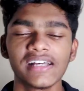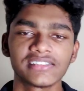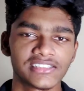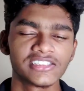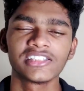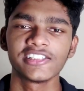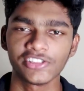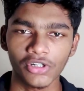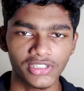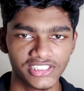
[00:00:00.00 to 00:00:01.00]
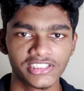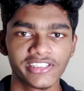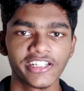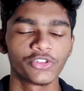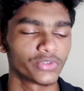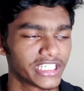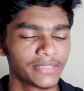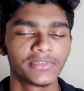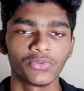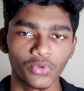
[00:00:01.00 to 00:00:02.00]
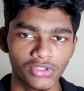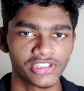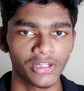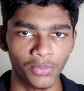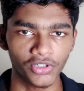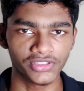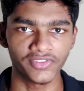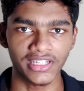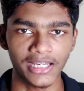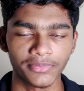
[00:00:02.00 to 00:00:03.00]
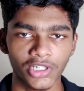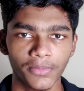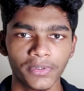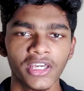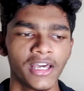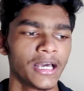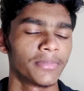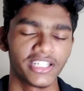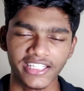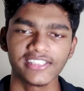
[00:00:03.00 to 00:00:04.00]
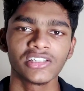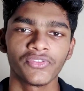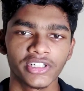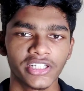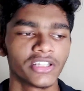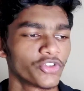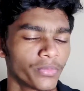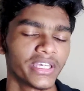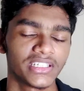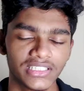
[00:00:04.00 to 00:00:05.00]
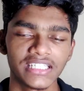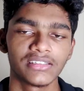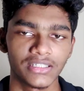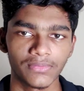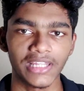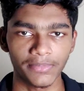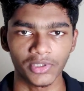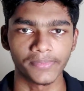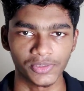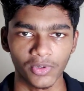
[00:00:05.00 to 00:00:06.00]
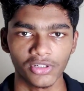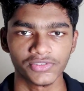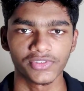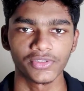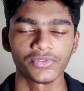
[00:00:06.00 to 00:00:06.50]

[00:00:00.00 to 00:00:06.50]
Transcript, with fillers: ask, essentially it's not necessary to keep the original box of the laptop, but in case of return, you might need the laptop's box with you.